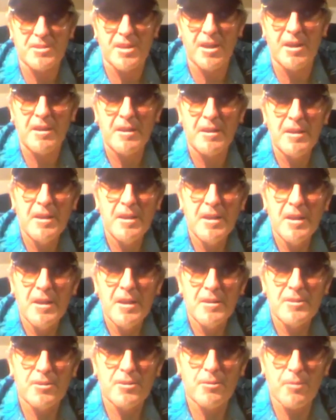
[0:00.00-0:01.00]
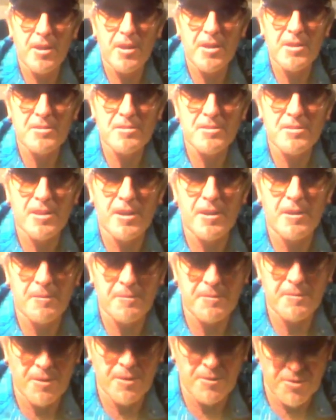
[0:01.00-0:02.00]
uh to raise
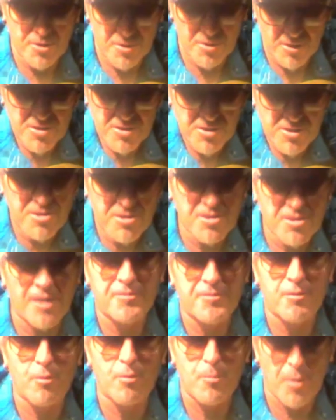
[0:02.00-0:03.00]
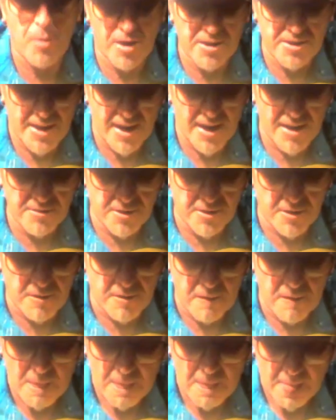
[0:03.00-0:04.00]
uh you know the goods and stuff that we're bringing down
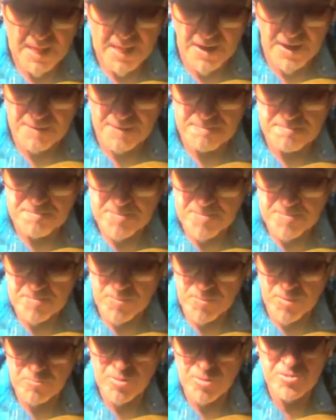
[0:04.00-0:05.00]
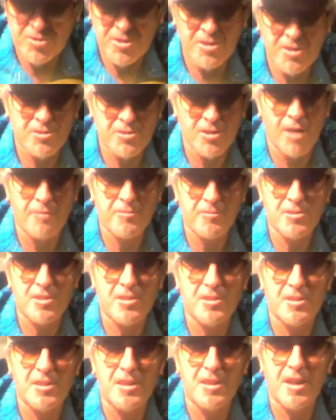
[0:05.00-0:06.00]
there. Um, you know, music is
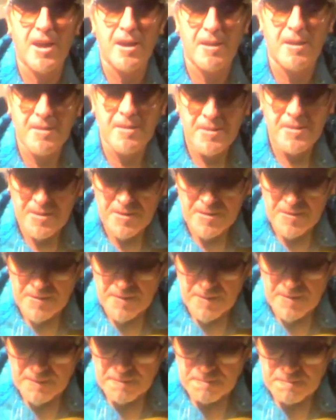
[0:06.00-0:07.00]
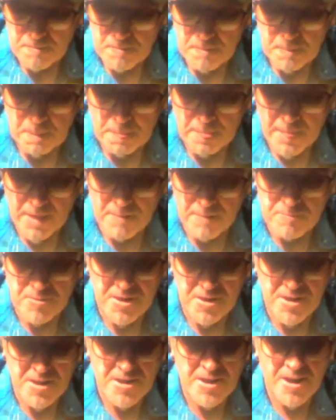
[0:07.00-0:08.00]
obviously the uh
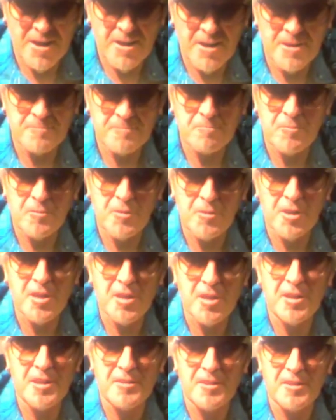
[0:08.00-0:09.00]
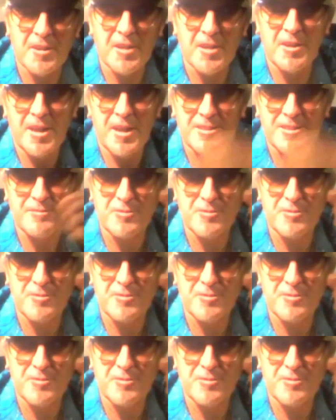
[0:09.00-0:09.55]
the uh the the connective